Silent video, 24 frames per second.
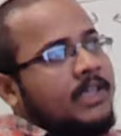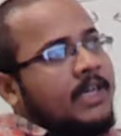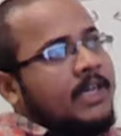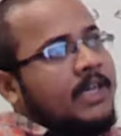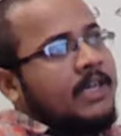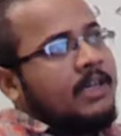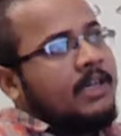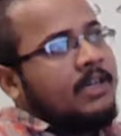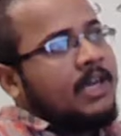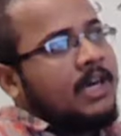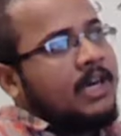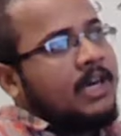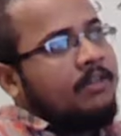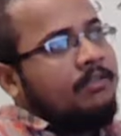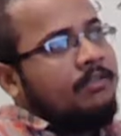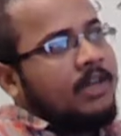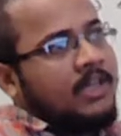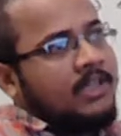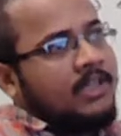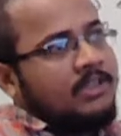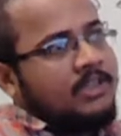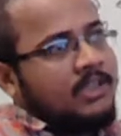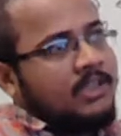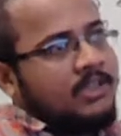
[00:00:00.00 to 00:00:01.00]
get a curve
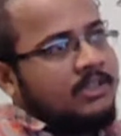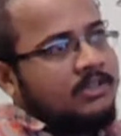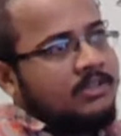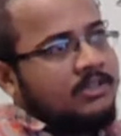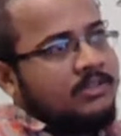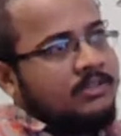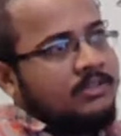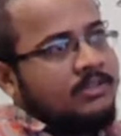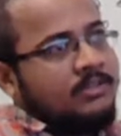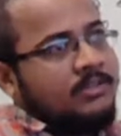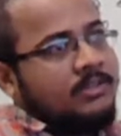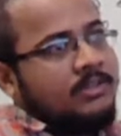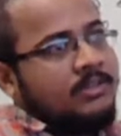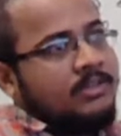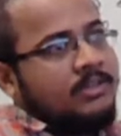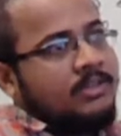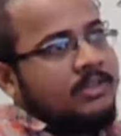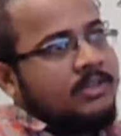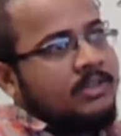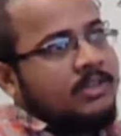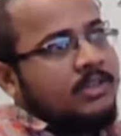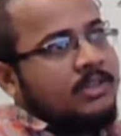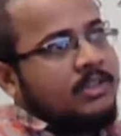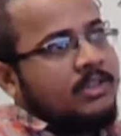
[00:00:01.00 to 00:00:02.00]
like this,
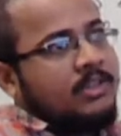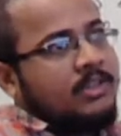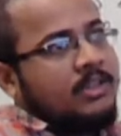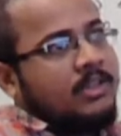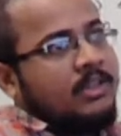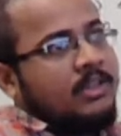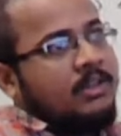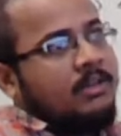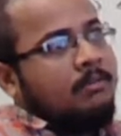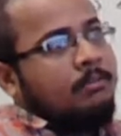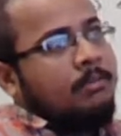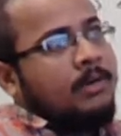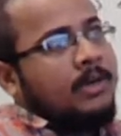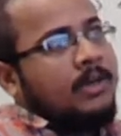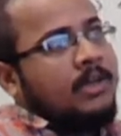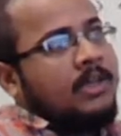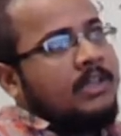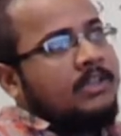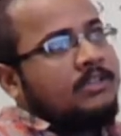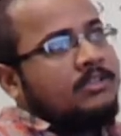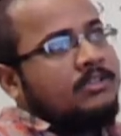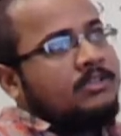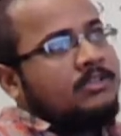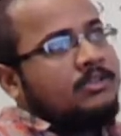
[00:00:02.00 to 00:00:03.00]
but
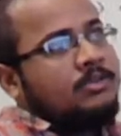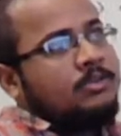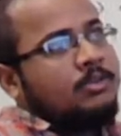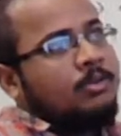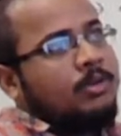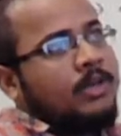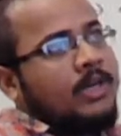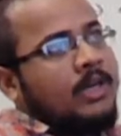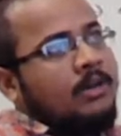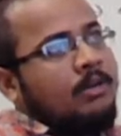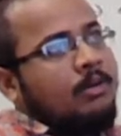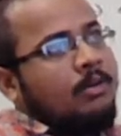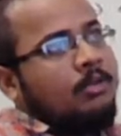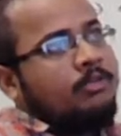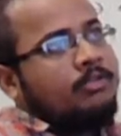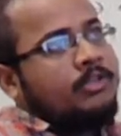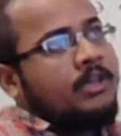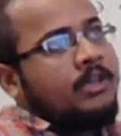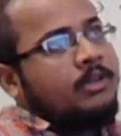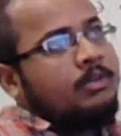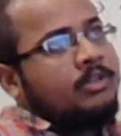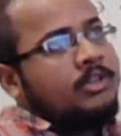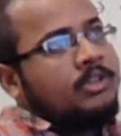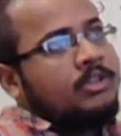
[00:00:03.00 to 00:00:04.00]
it is nowhere
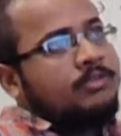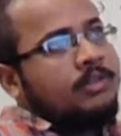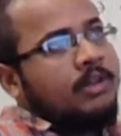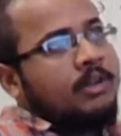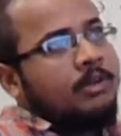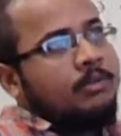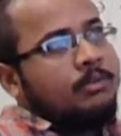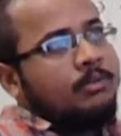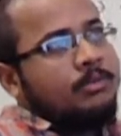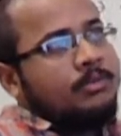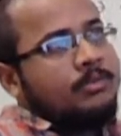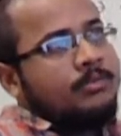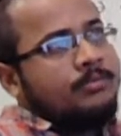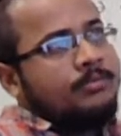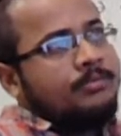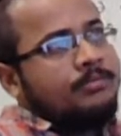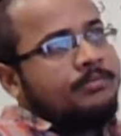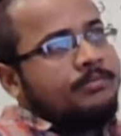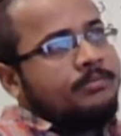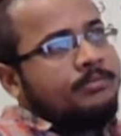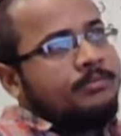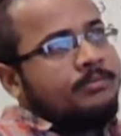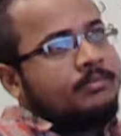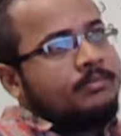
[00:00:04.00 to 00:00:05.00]
closer to this value,
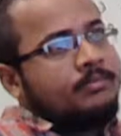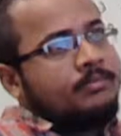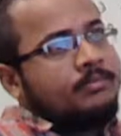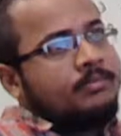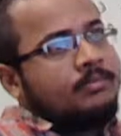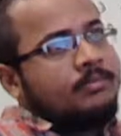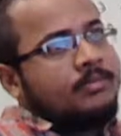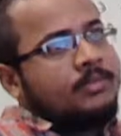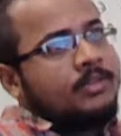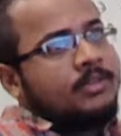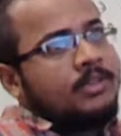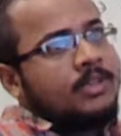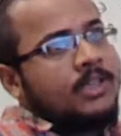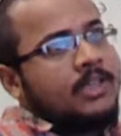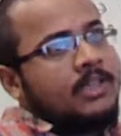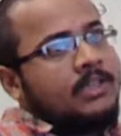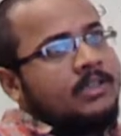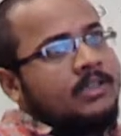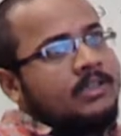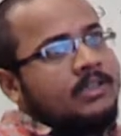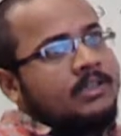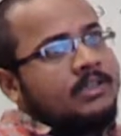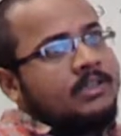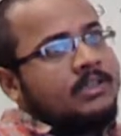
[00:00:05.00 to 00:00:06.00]

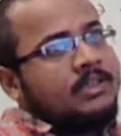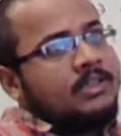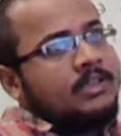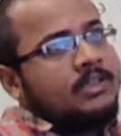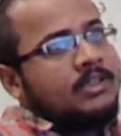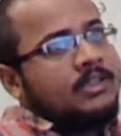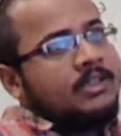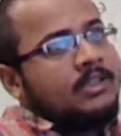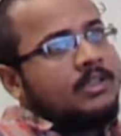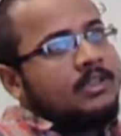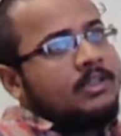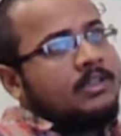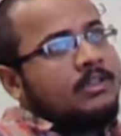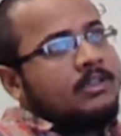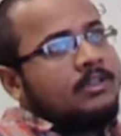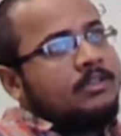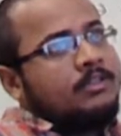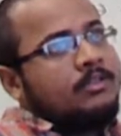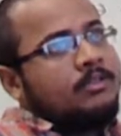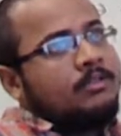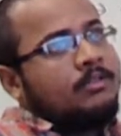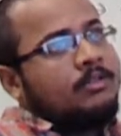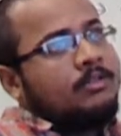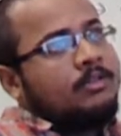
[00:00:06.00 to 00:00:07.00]
right?
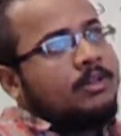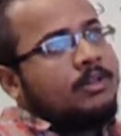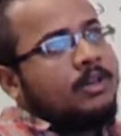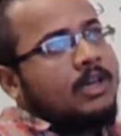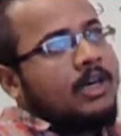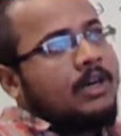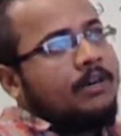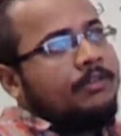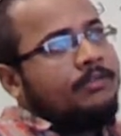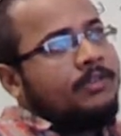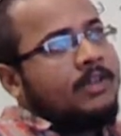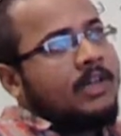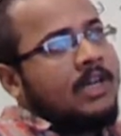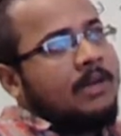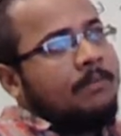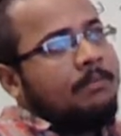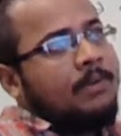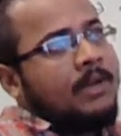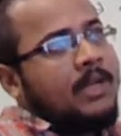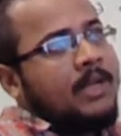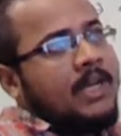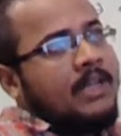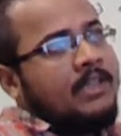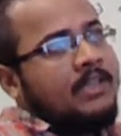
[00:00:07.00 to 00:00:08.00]
So after
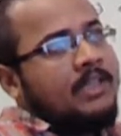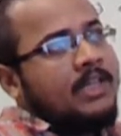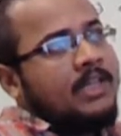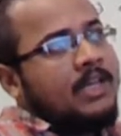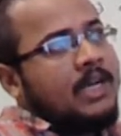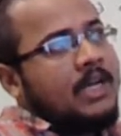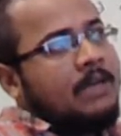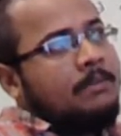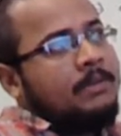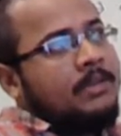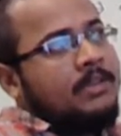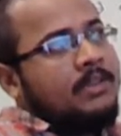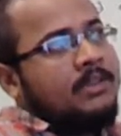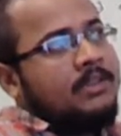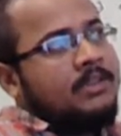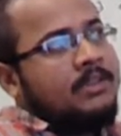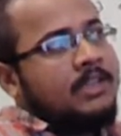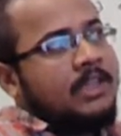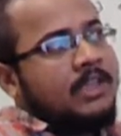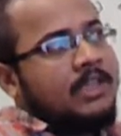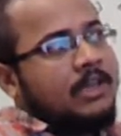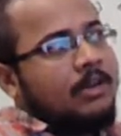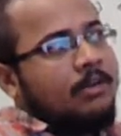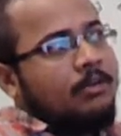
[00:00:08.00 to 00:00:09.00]
applying
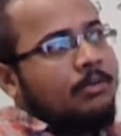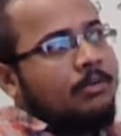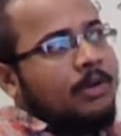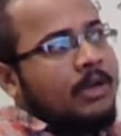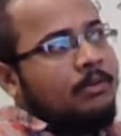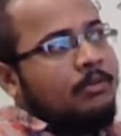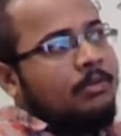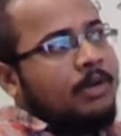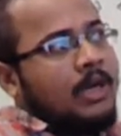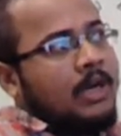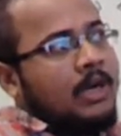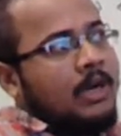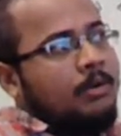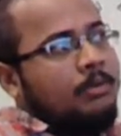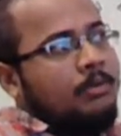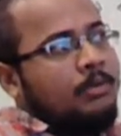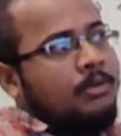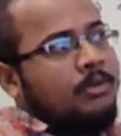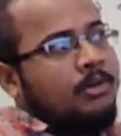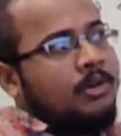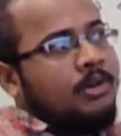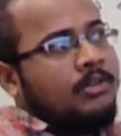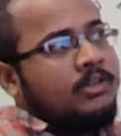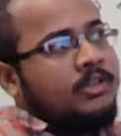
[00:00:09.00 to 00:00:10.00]
how
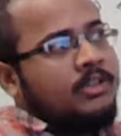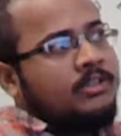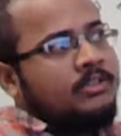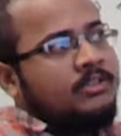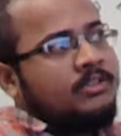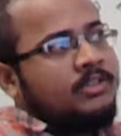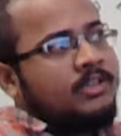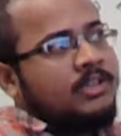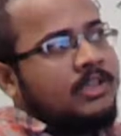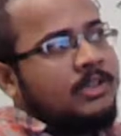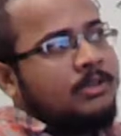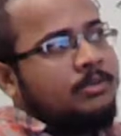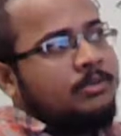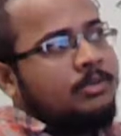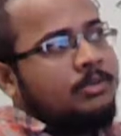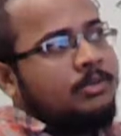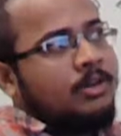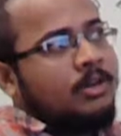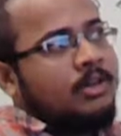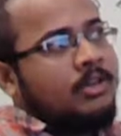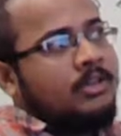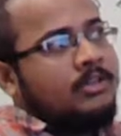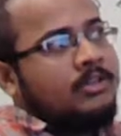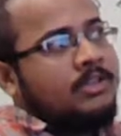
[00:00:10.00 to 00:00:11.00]
you got this? You
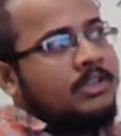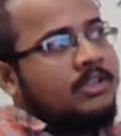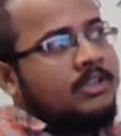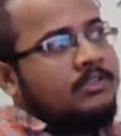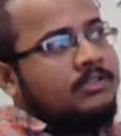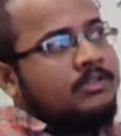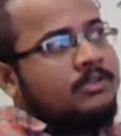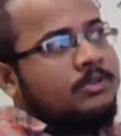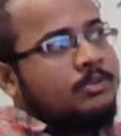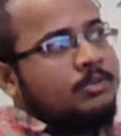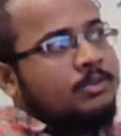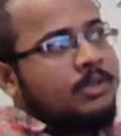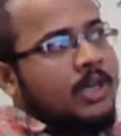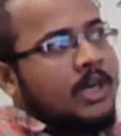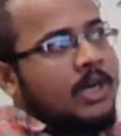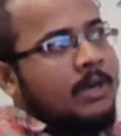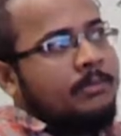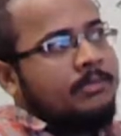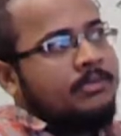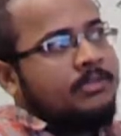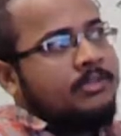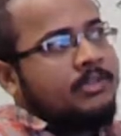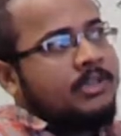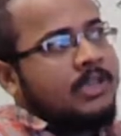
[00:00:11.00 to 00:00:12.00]
got these two
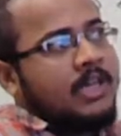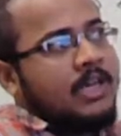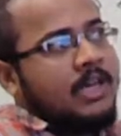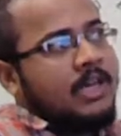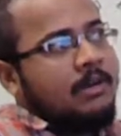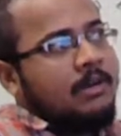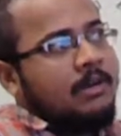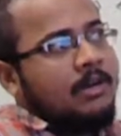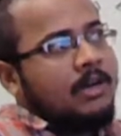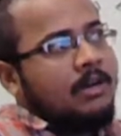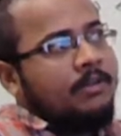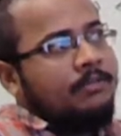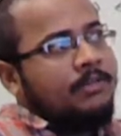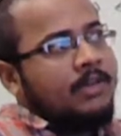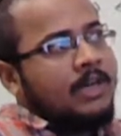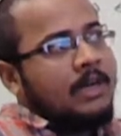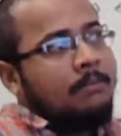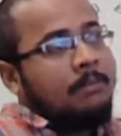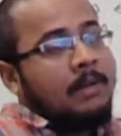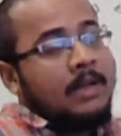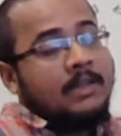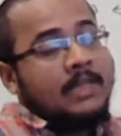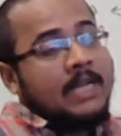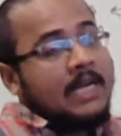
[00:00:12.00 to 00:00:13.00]
curves after
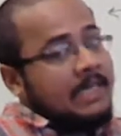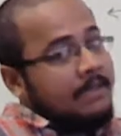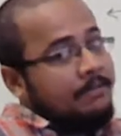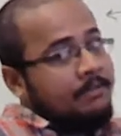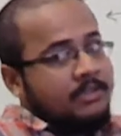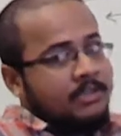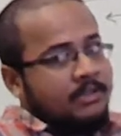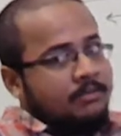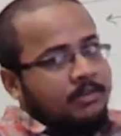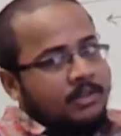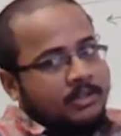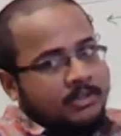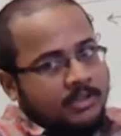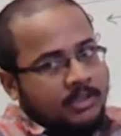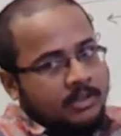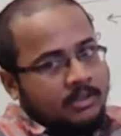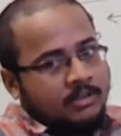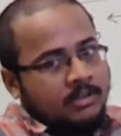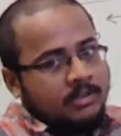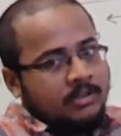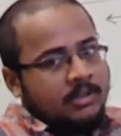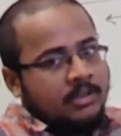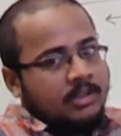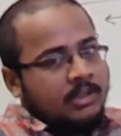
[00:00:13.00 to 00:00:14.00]
applying the activation
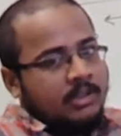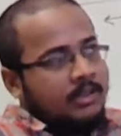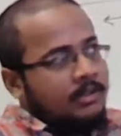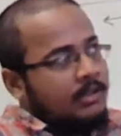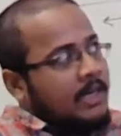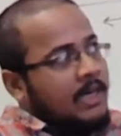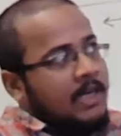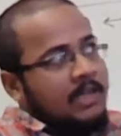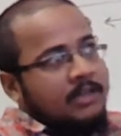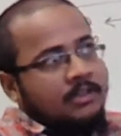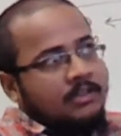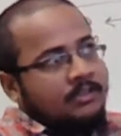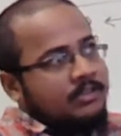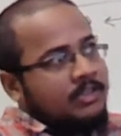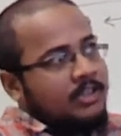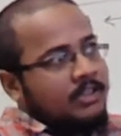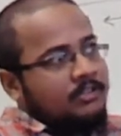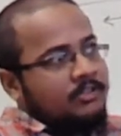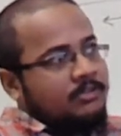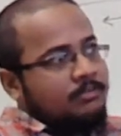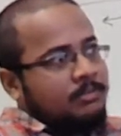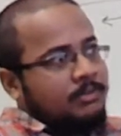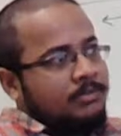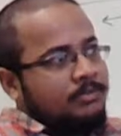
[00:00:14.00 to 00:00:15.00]
function that I
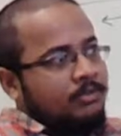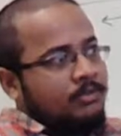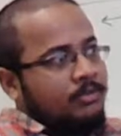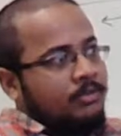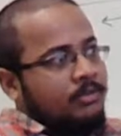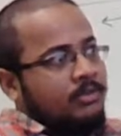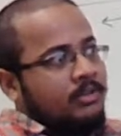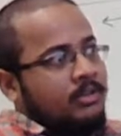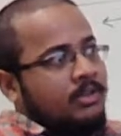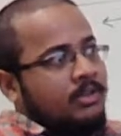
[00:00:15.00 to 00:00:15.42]
discussed before.